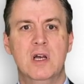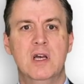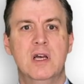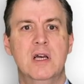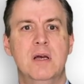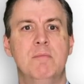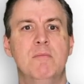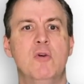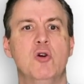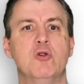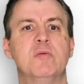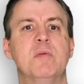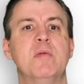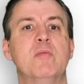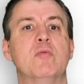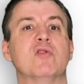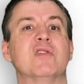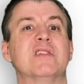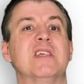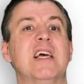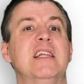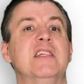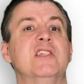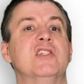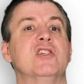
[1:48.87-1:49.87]
most people
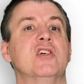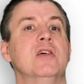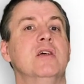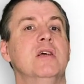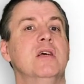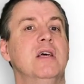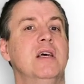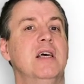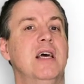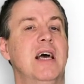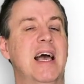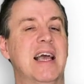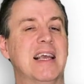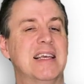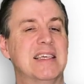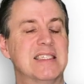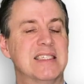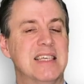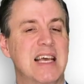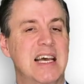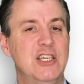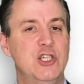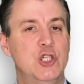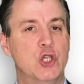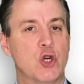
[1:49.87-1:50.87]
tend to
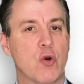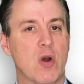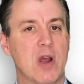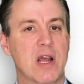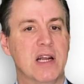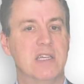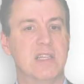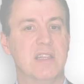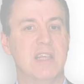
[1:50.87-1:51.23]
exaggerate